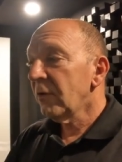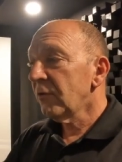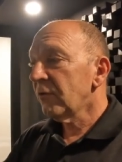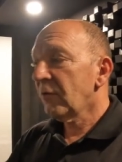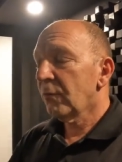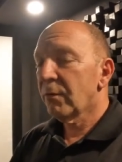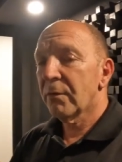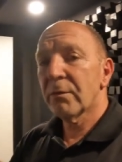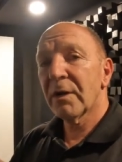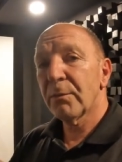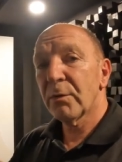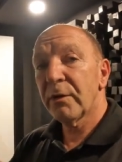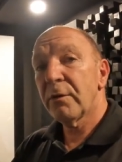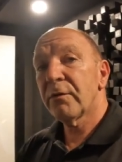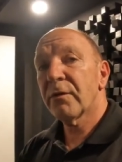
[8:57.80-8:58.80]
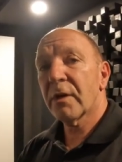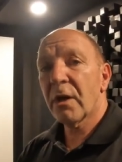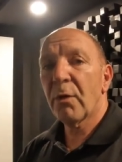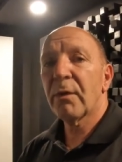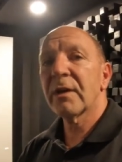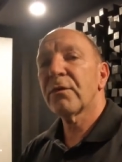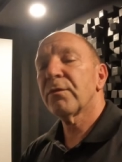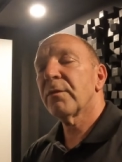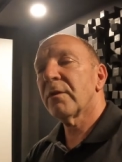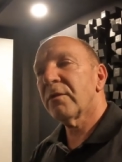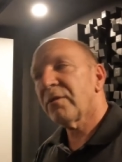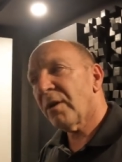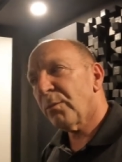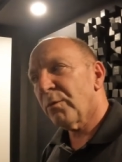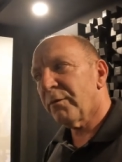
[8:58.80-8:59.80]
so we were able to use the coax for the
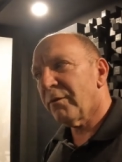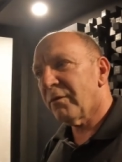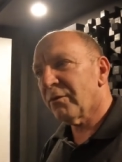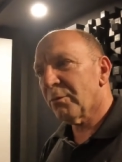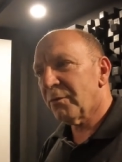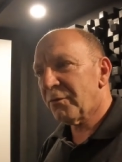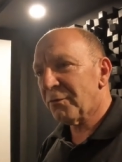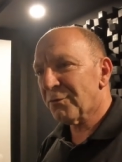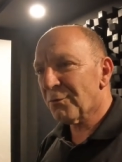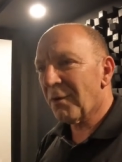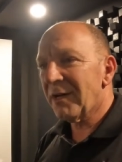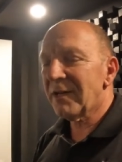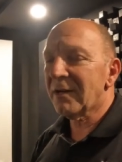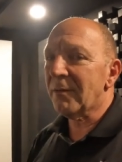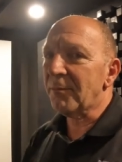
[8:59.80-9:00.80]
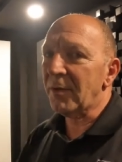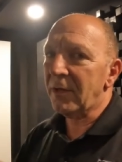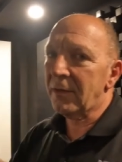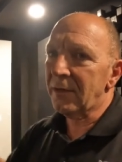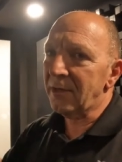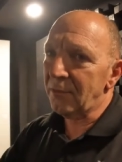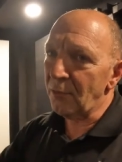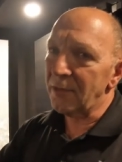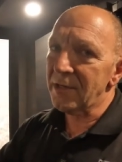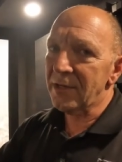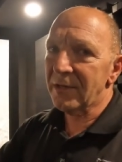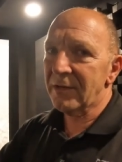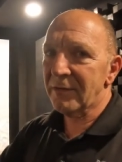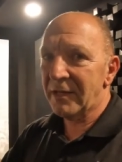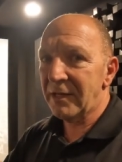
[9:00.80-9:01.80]
subwoofers, which was great, but not
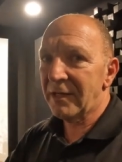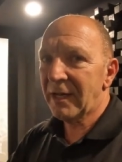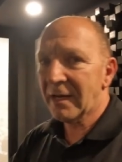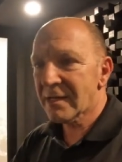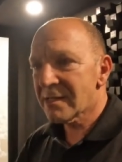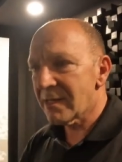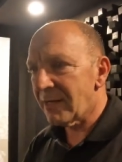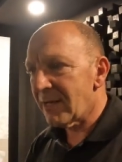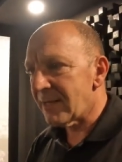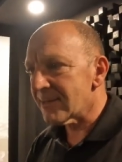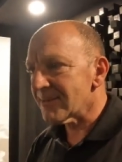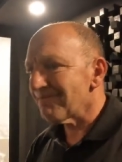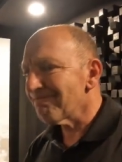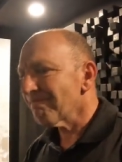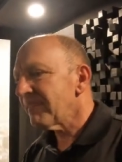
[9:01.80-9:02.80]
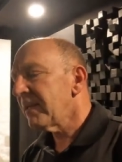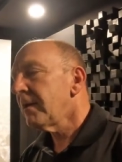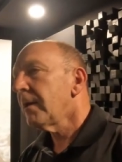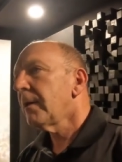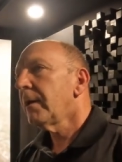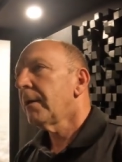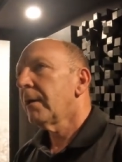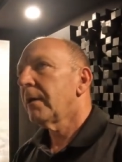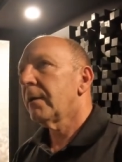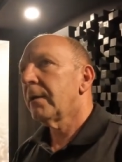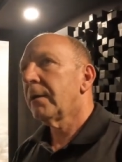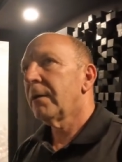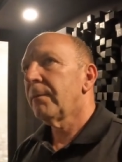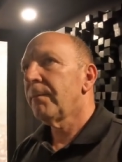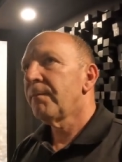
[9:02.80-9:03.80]
the X L Rs.
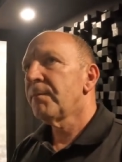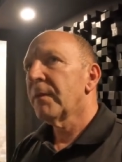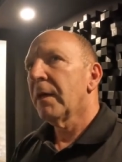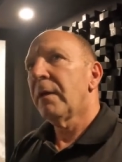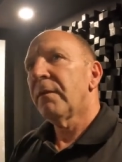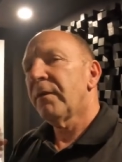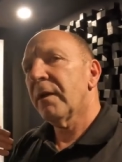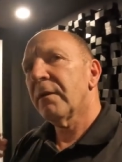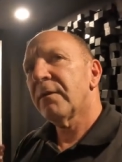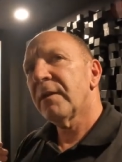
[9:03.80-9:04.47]
Um, the other